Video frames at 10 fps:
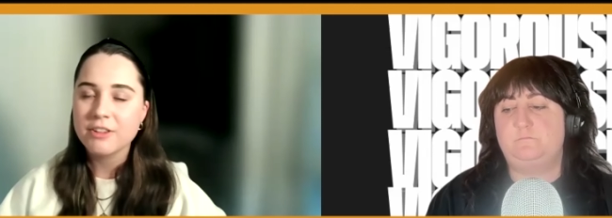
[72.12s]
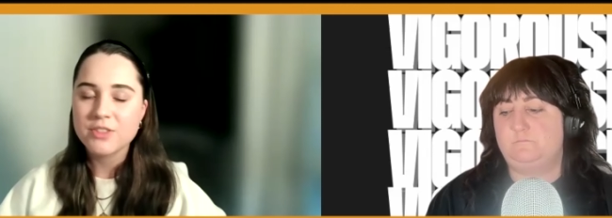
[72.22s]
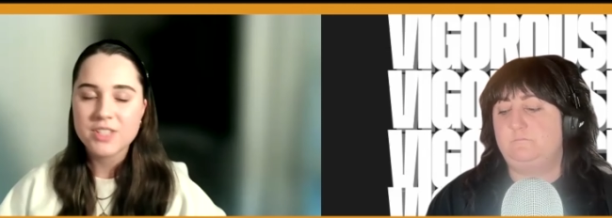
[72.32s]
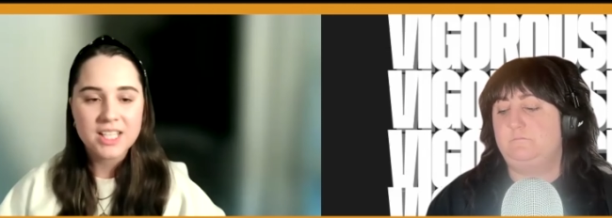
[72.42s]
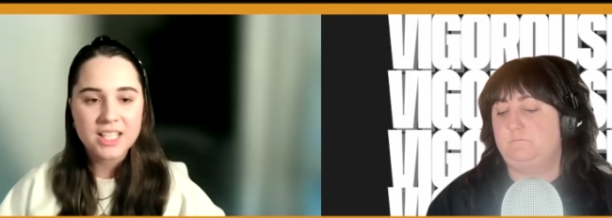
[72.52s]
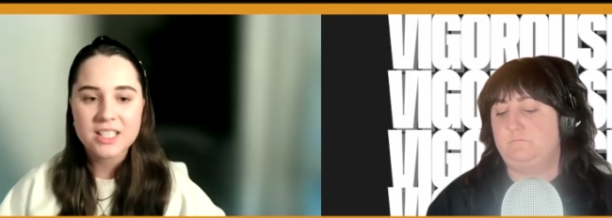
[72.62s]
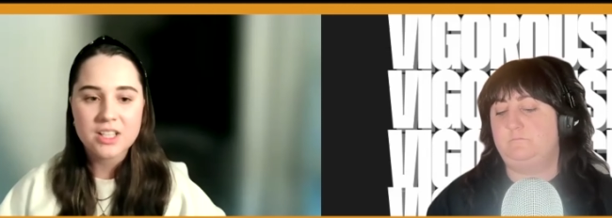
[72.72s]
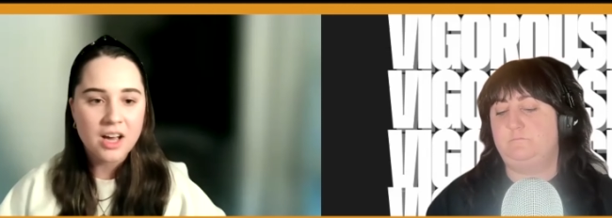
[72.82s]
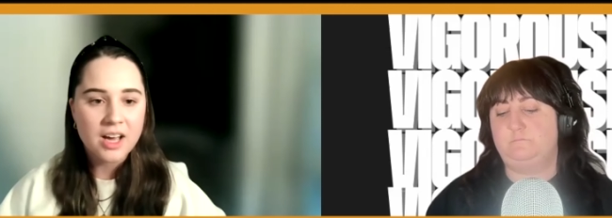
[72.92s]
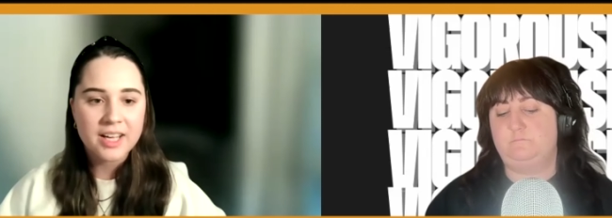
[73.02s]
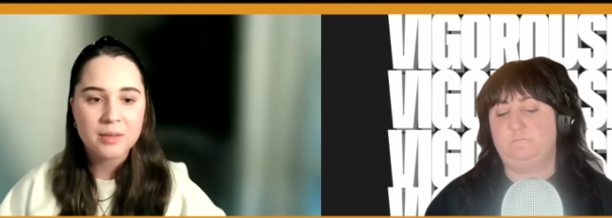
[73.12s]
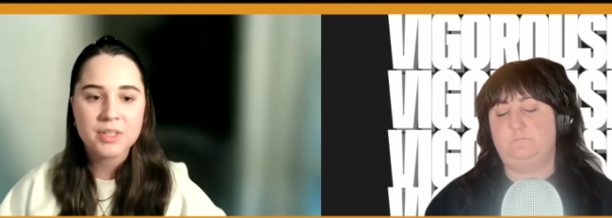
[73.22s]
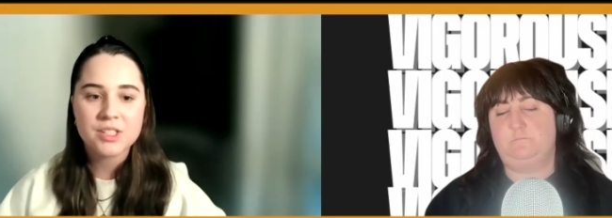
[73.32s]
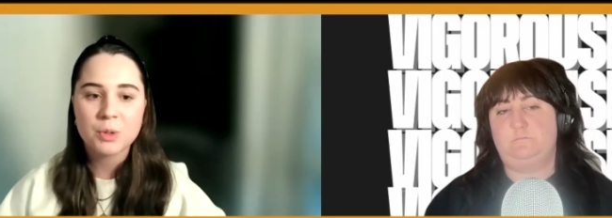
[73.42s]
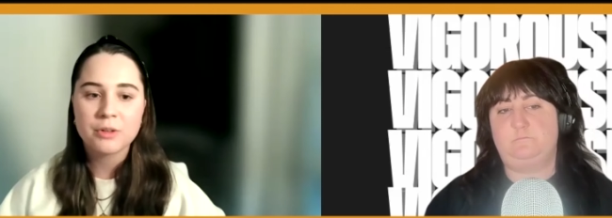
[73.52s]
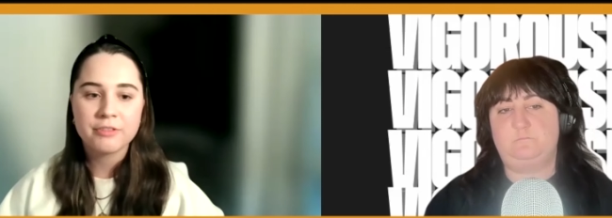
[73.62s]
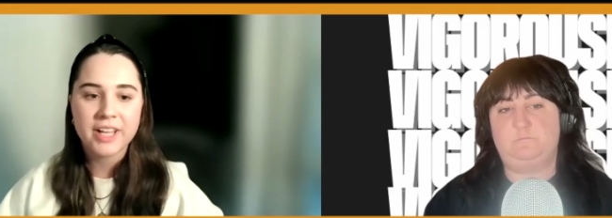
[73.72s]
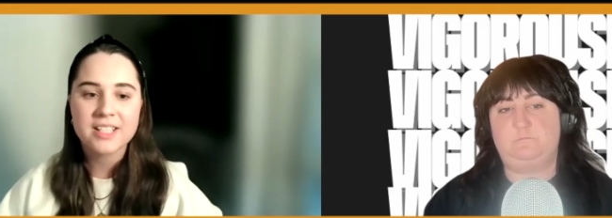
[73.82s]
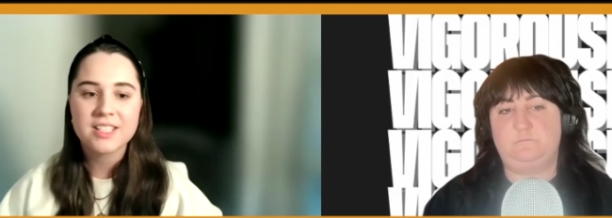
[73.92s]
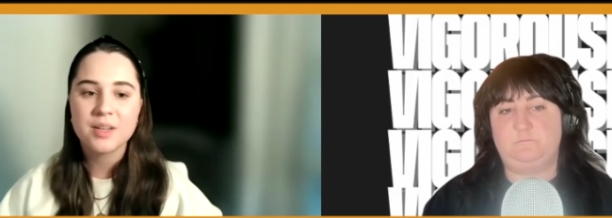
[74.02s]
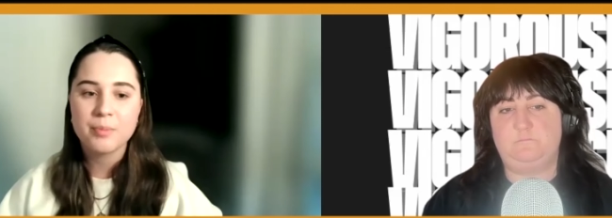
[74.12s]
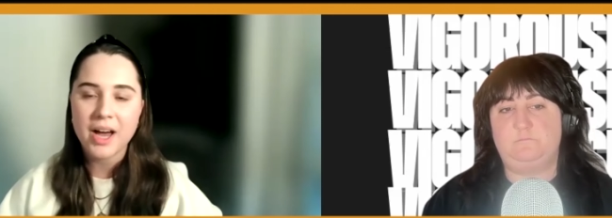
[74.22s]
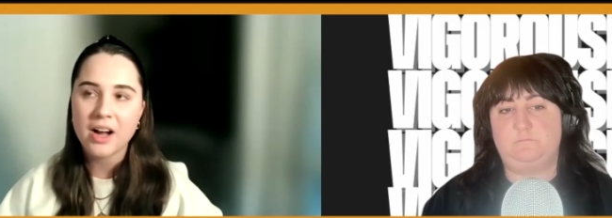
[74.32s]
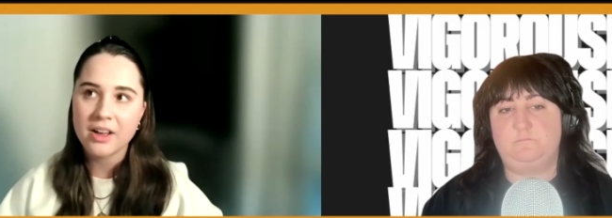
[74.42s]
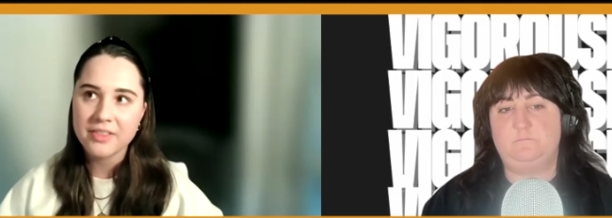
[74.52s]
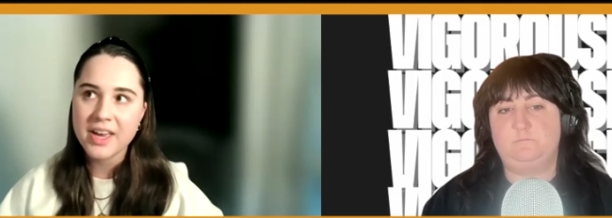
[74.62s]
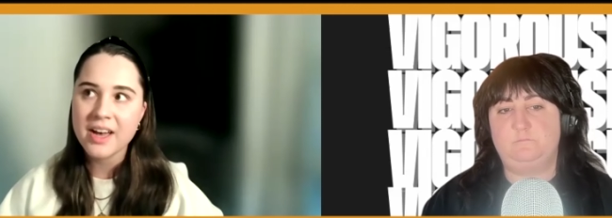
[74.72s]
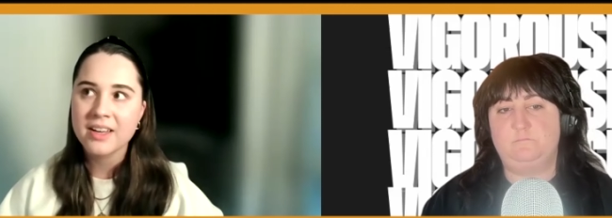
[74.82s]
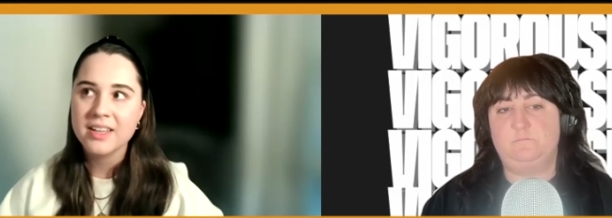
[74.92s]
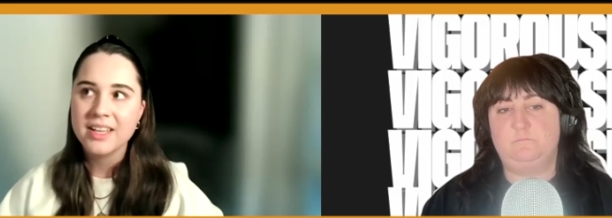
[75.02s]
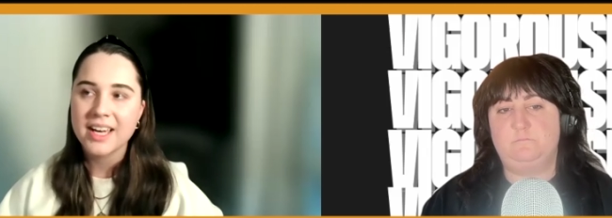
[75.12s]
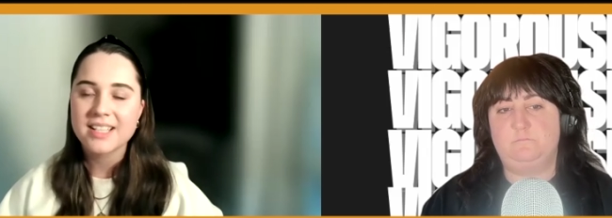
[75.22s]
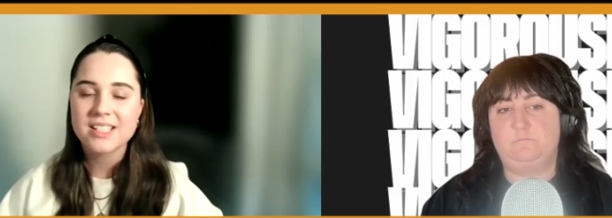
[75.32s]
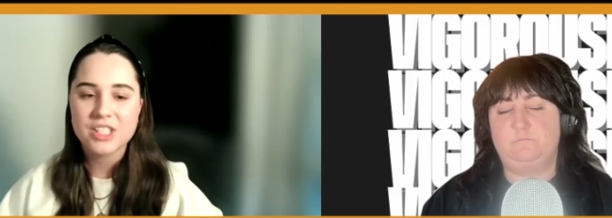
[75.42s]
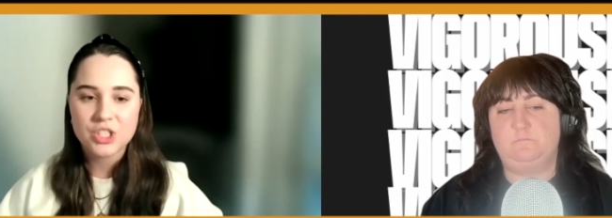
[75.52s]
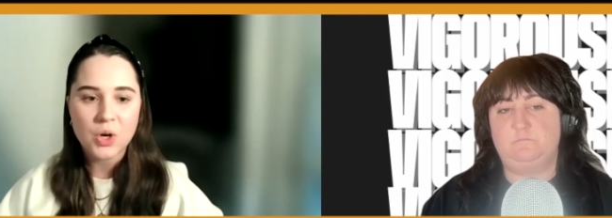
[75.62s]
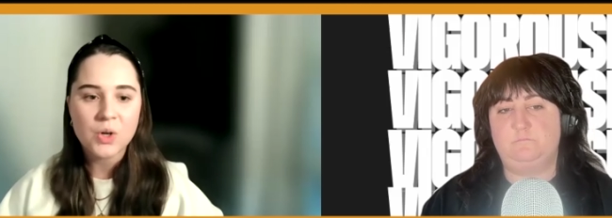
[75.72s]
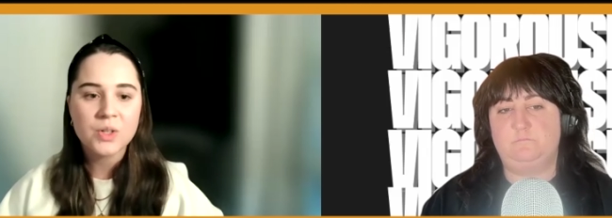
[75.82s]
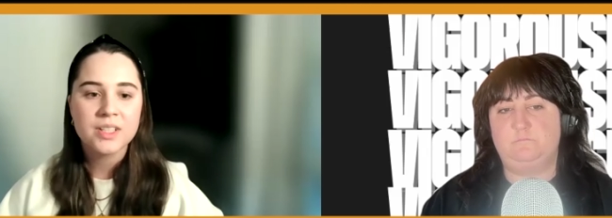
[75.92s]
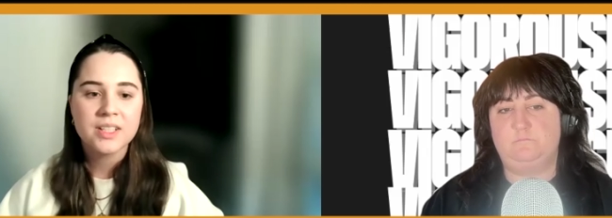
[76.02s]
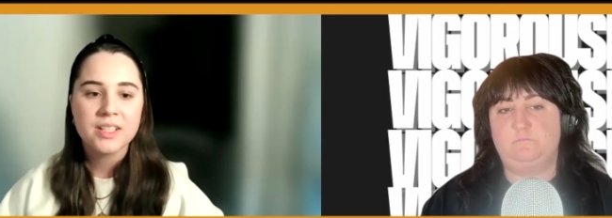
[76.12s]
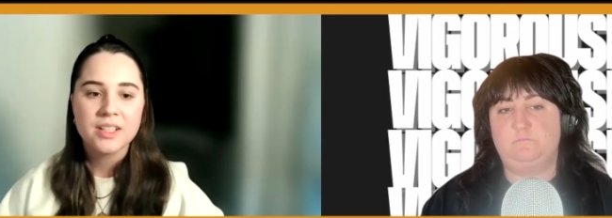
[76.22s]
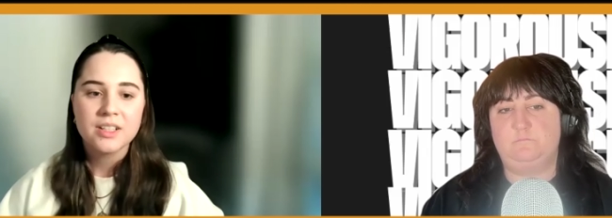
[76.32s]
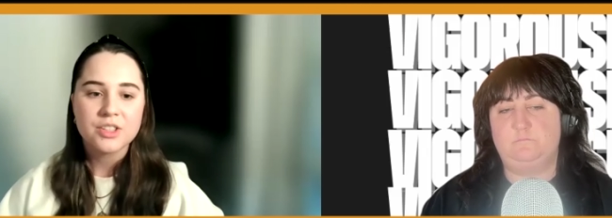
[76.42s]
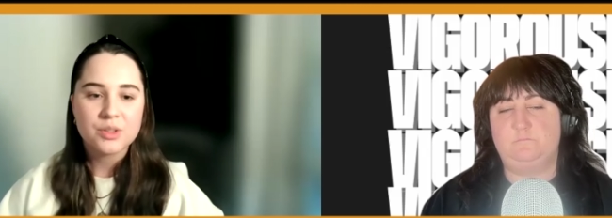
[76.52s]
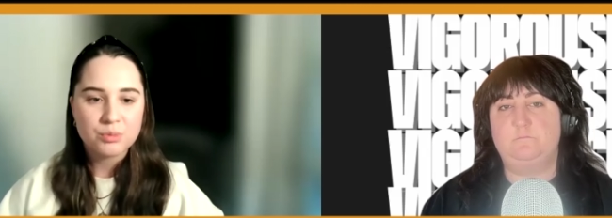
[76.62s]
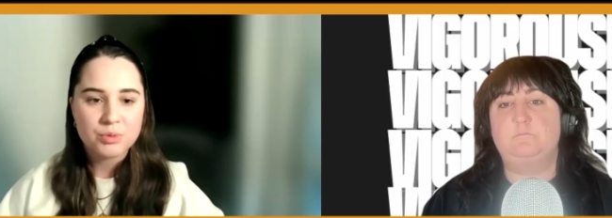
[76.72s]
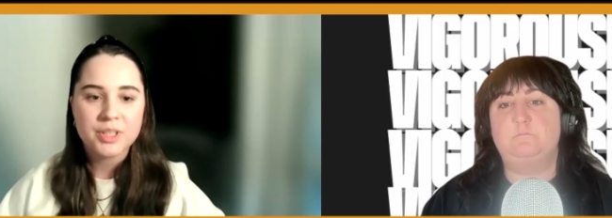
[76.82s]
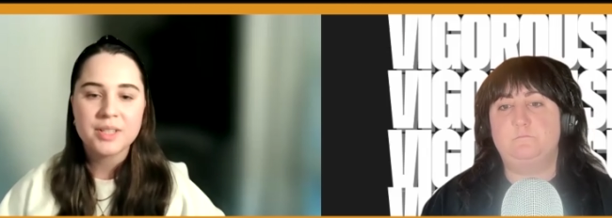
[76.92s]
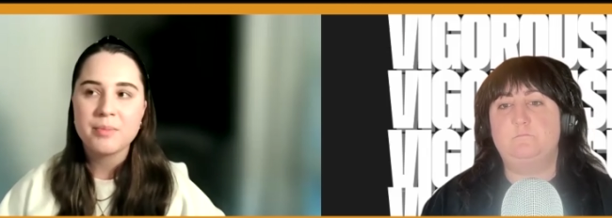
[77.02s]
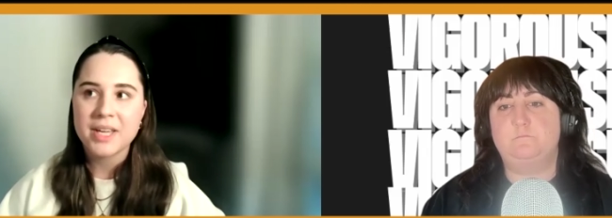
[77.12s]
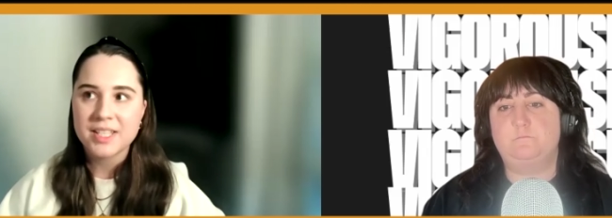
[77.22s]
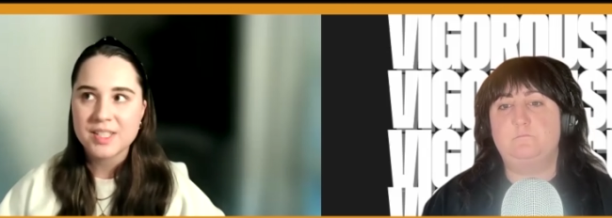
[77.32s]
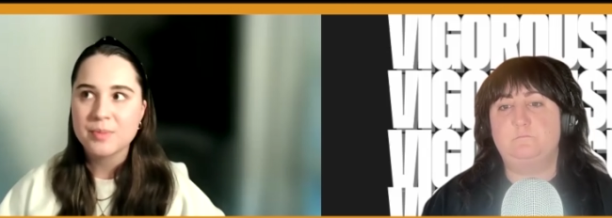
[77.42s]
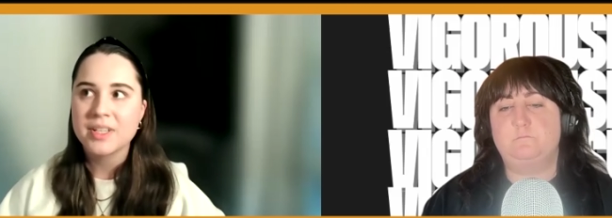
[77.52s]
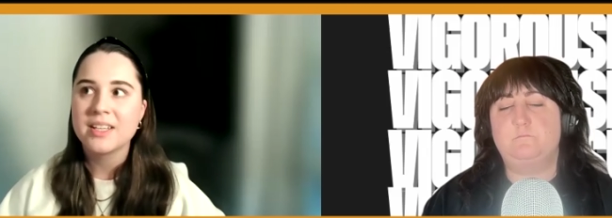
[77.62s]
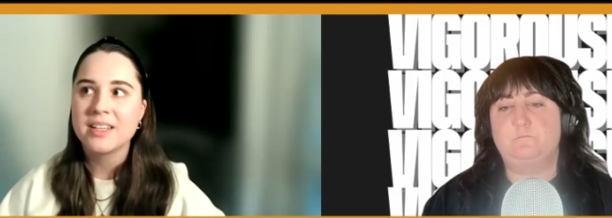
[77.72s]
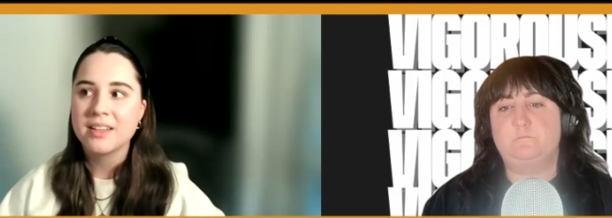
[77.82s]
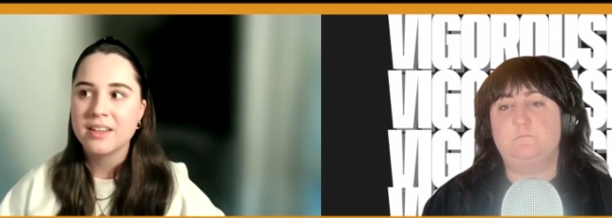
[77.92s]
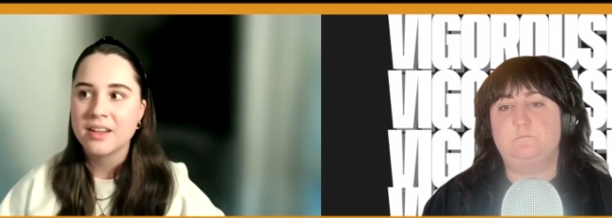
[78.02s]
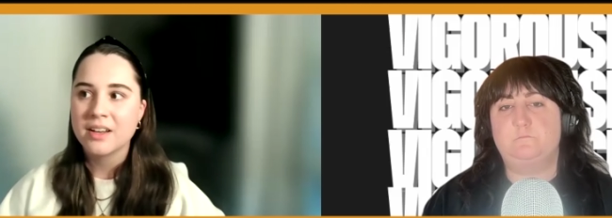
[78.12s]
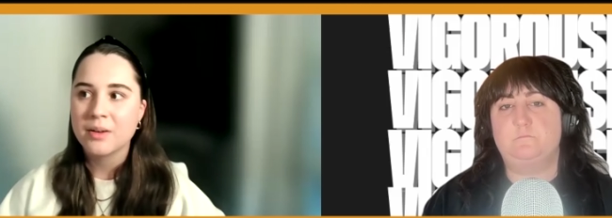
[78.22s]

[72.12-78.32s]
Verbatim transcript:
Speaker 1: 15 at the time. And so reflecting back on that as an adult just really makes me